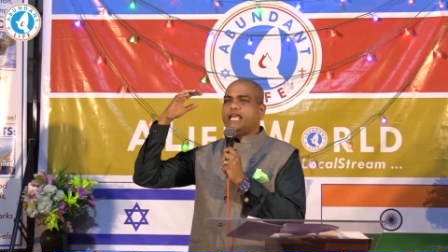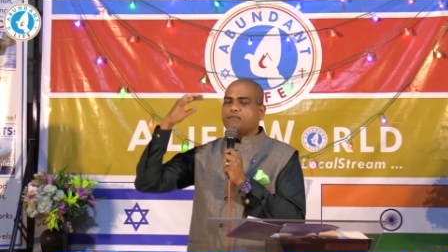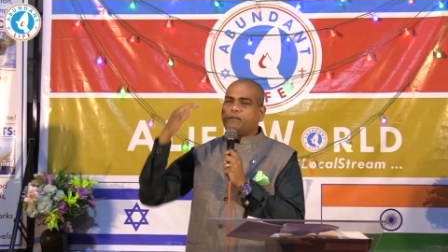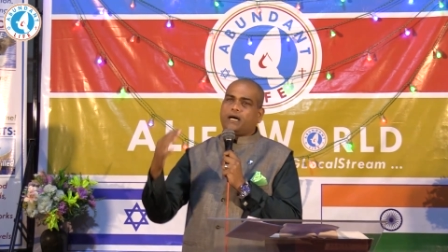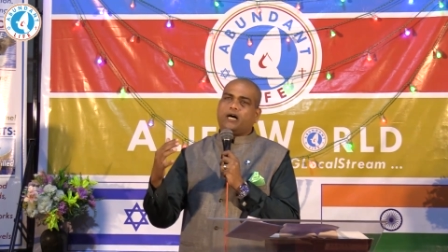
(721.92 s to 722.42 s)

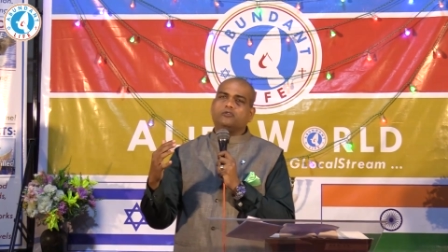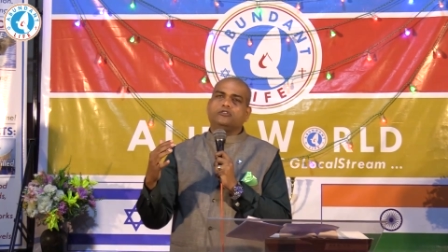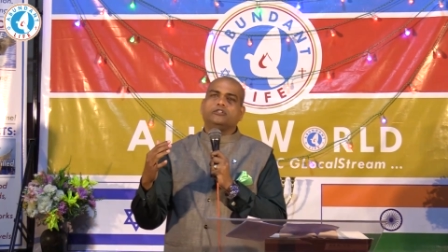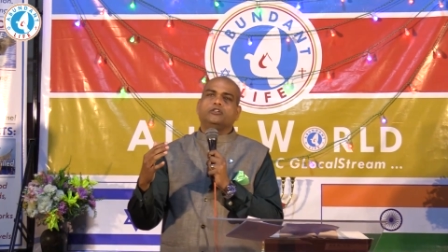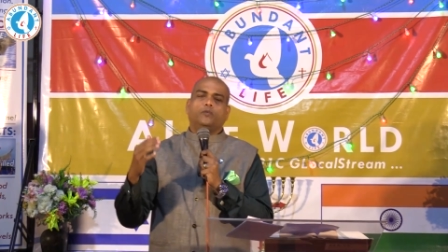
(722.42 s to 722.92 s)
came
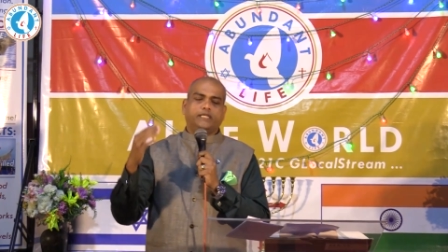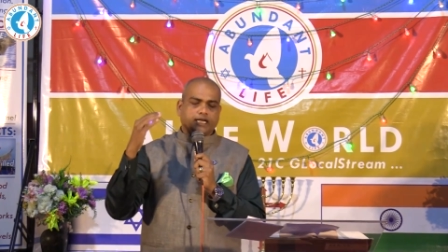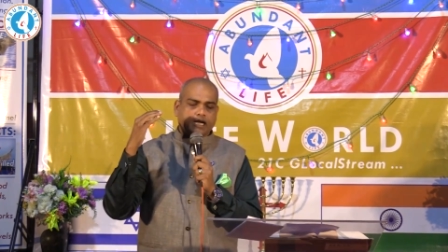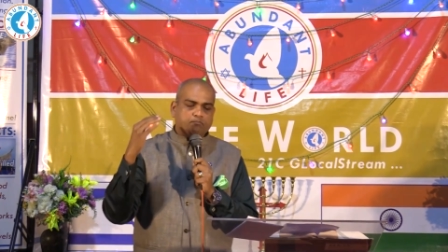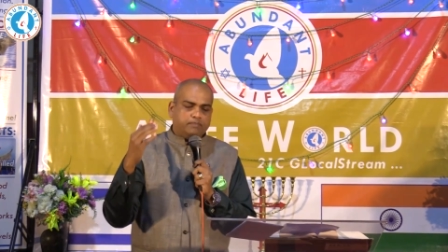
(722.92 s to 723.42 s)
about with
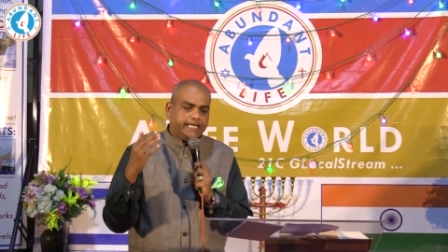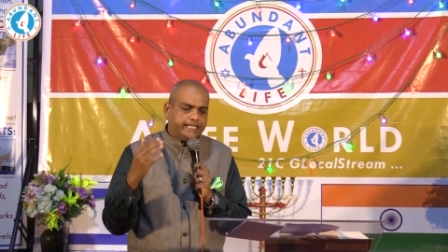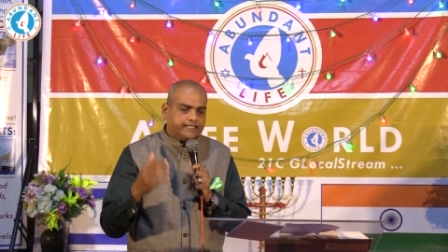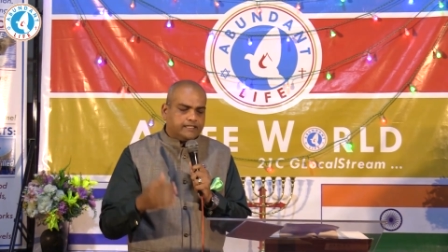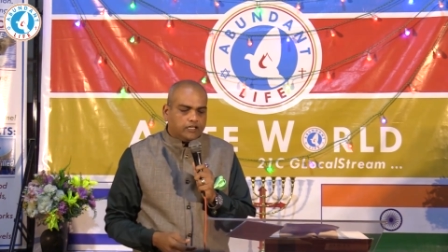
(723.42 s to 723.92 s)
a
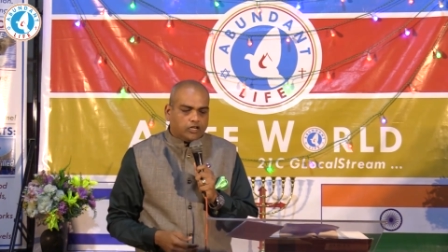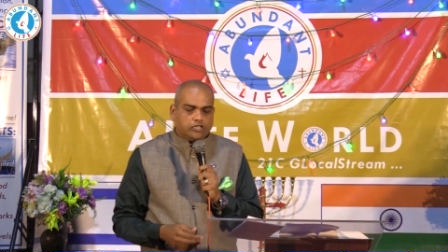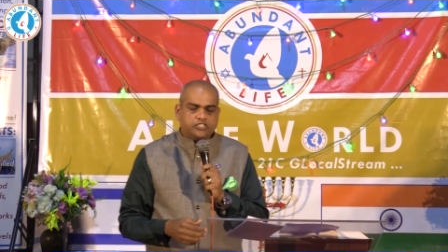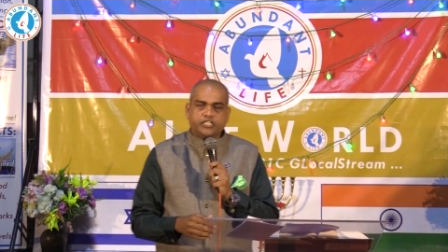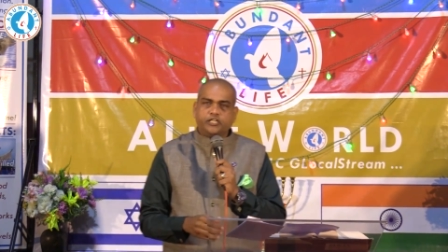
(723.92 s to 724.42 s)
complete
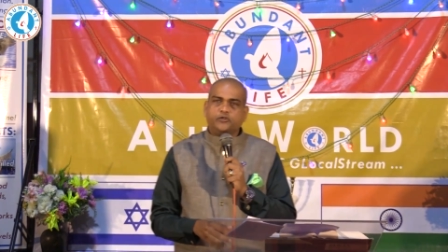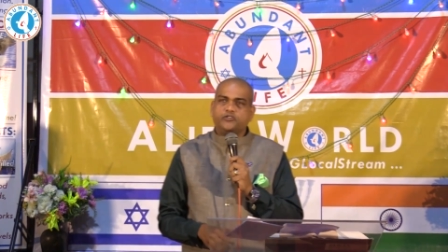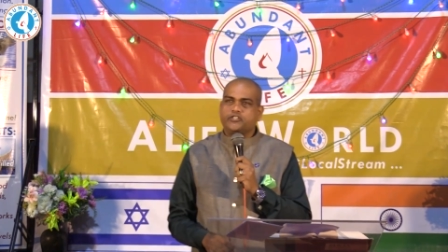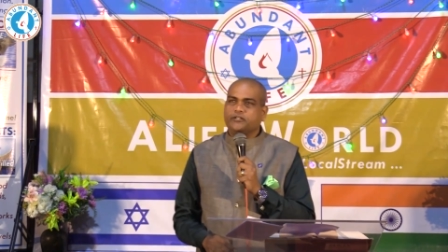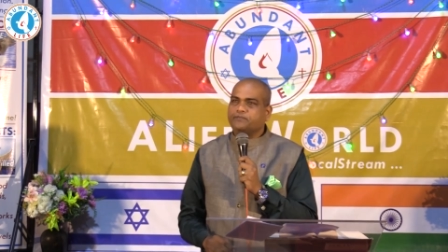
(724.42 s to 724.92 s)

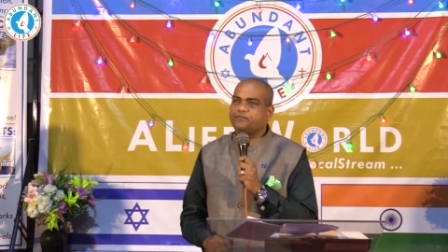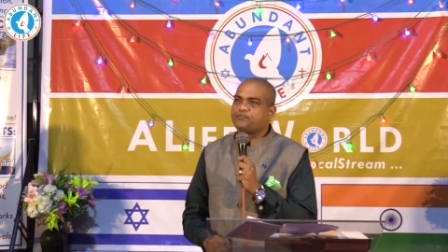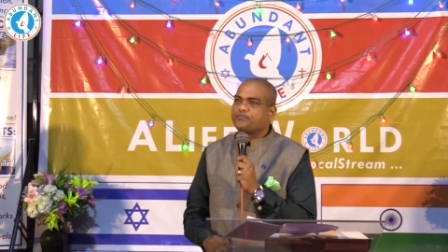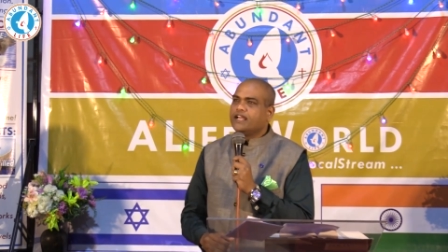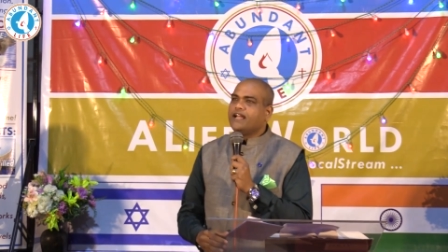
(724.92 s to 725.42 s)
constitution.
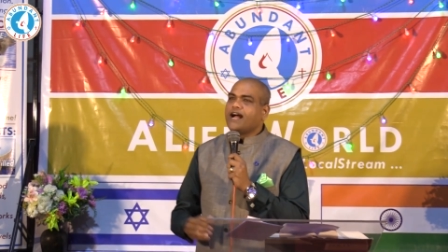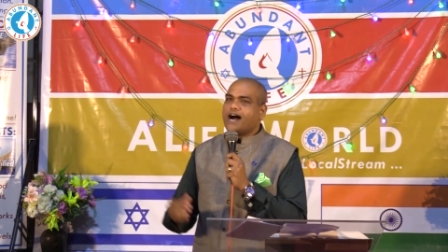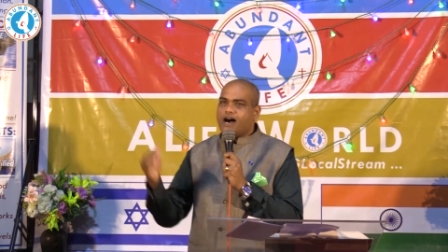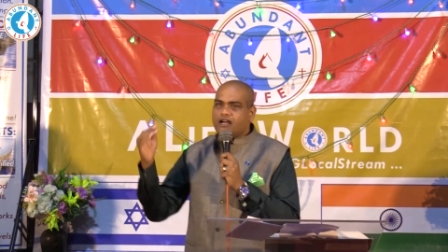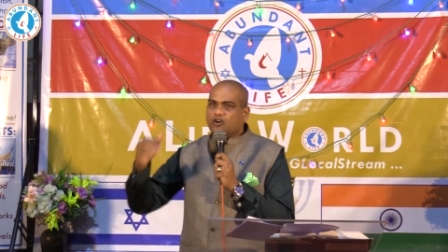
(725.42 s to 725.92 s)

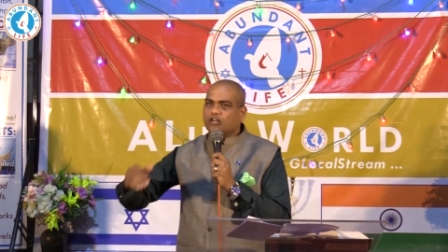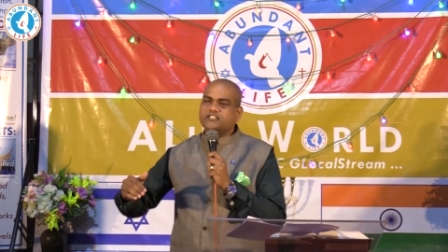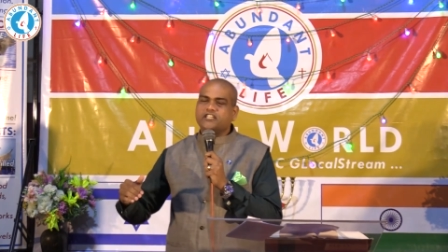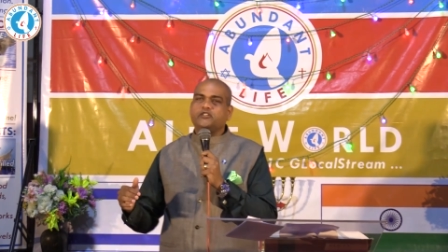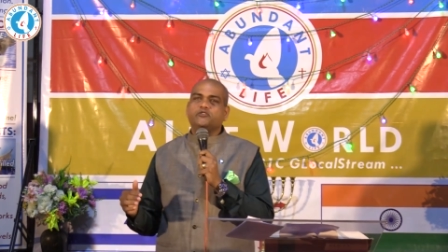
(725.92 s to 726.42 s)
Our
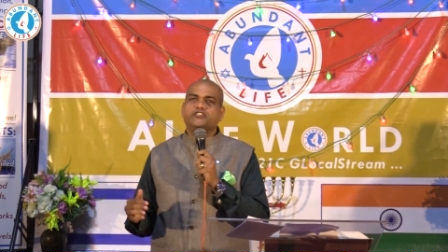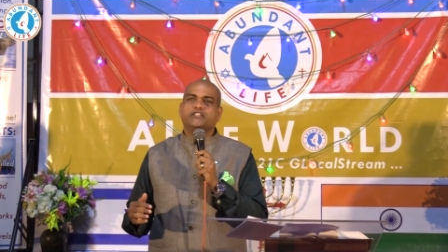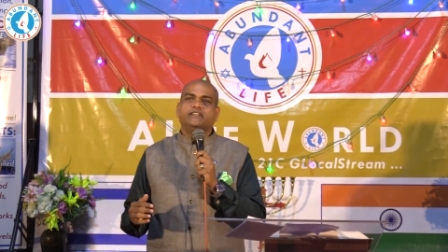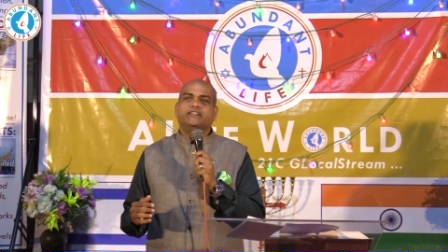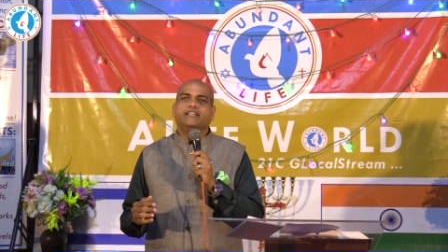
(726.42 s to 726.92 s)

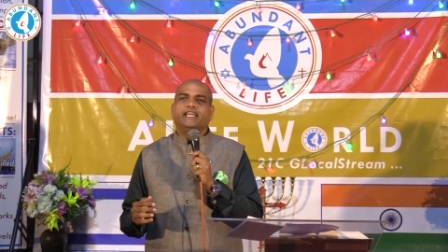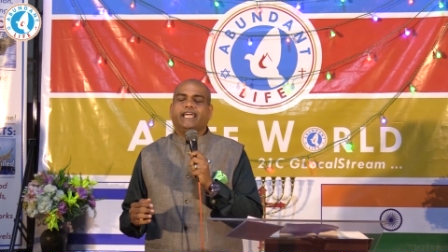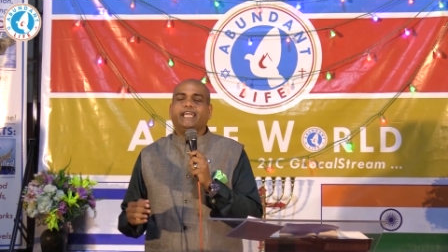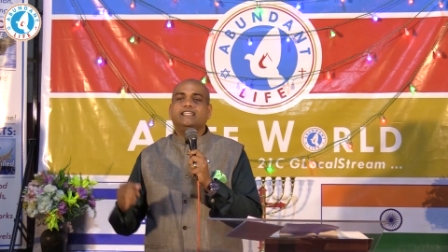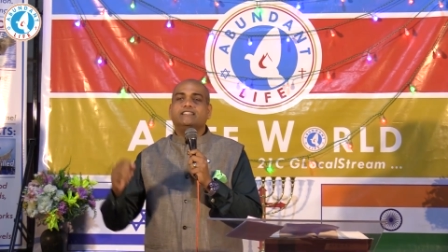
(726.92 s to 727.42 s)
constitution
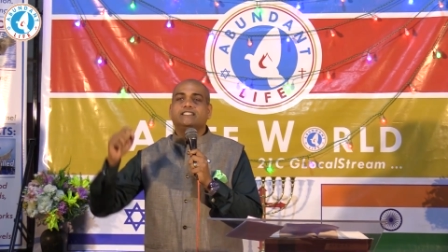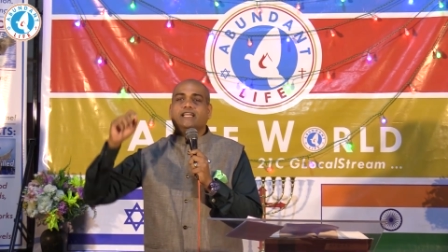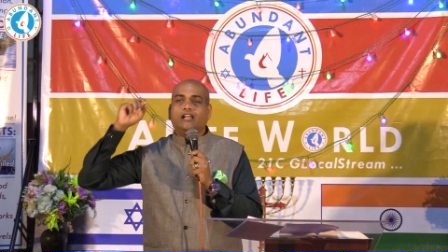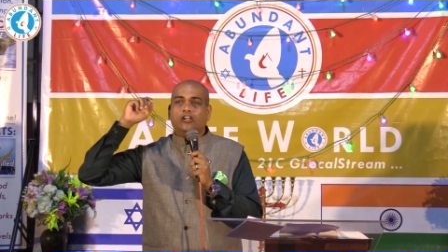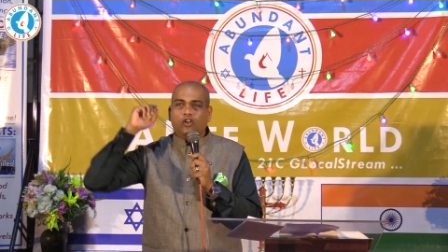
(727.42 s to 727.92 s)
is
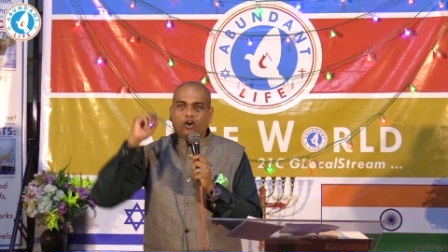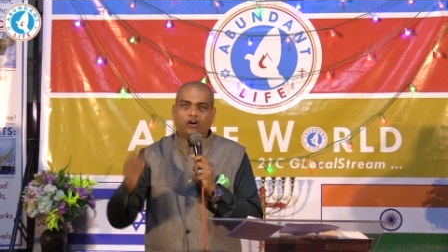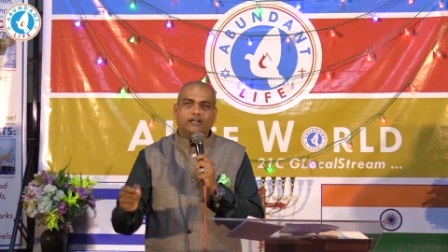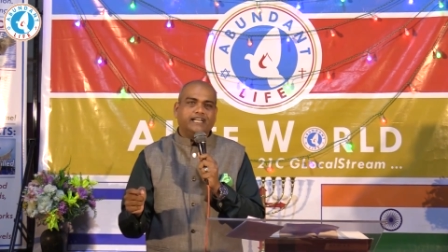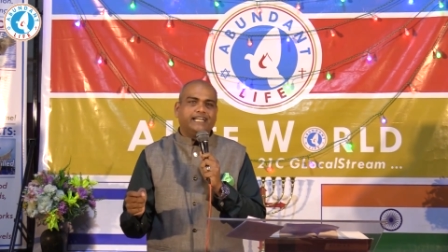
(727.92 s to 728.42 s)
the
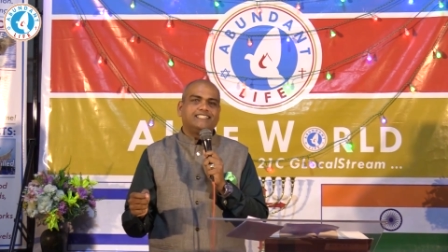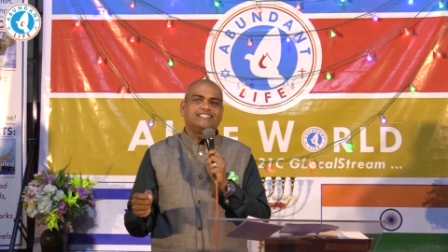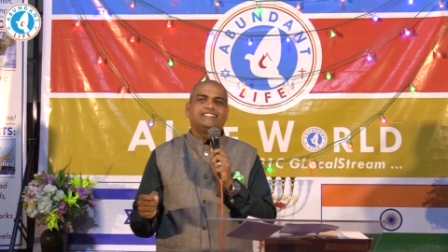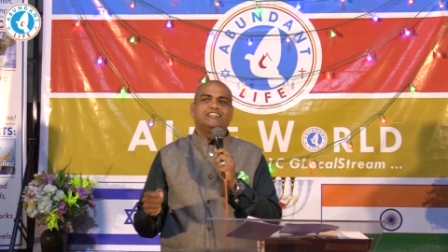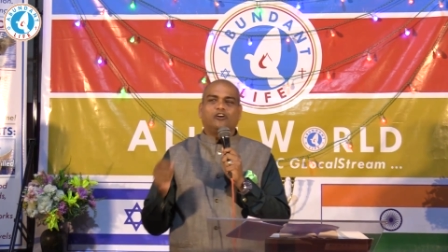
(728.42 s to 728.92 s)

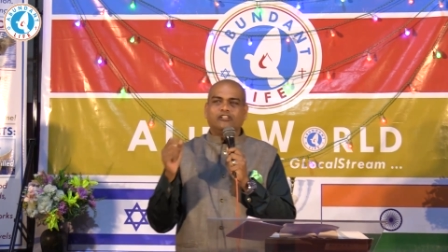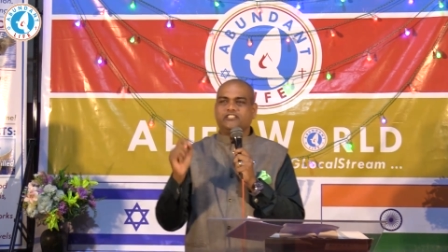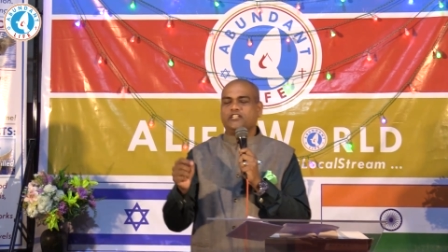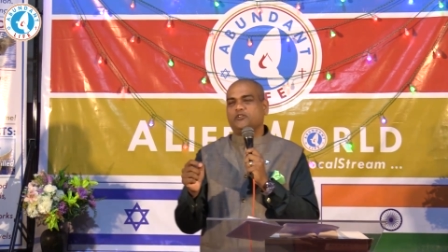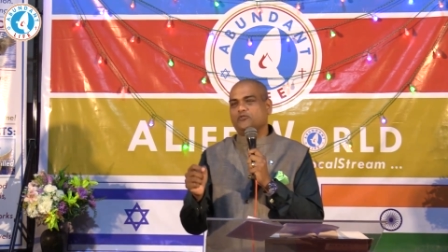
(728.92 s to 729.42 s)
longest
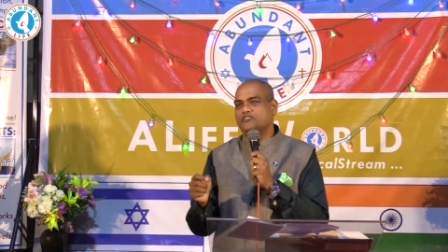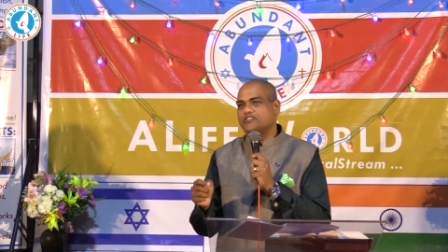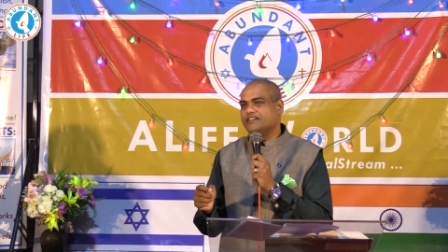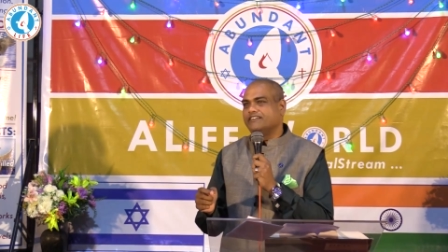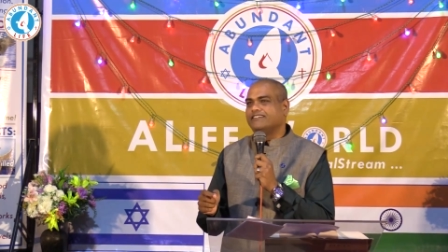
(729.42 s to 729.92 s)

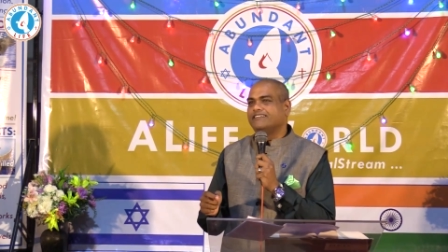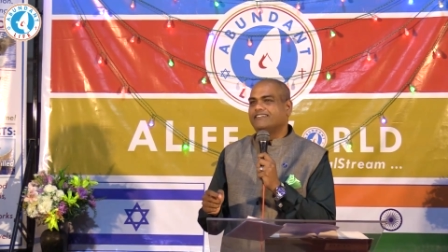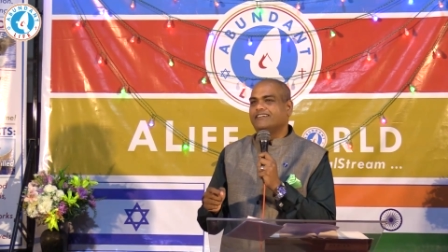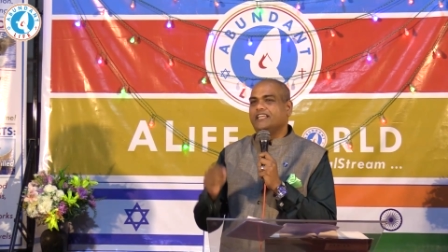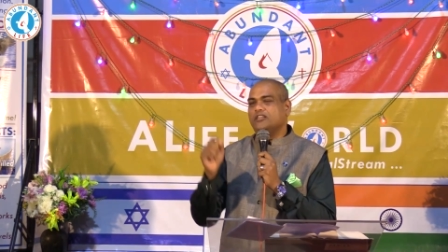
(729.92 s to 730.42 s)
constitution
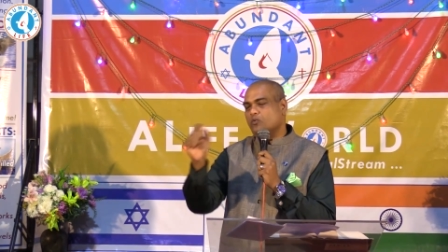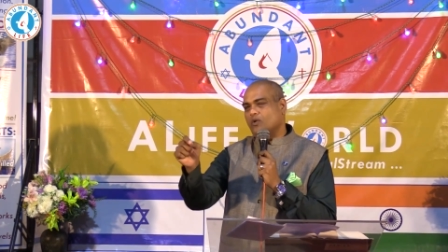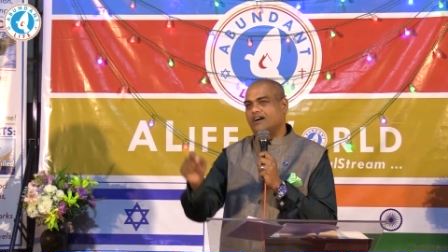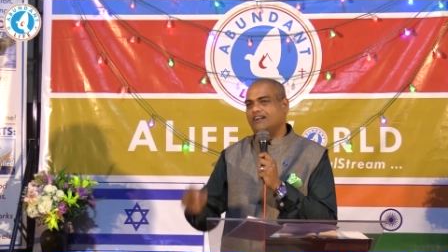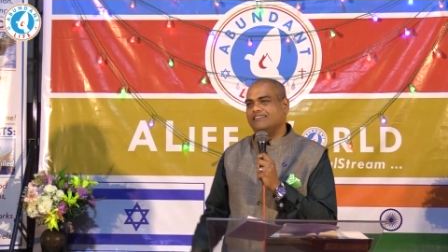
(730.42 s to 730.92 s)
in the
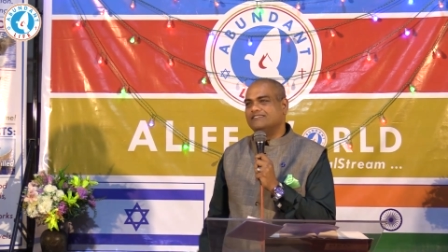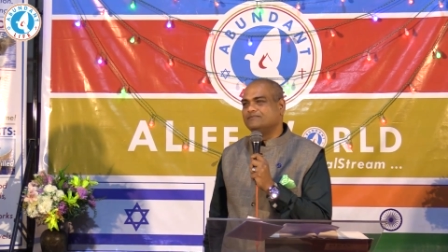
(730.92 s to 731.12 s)
world.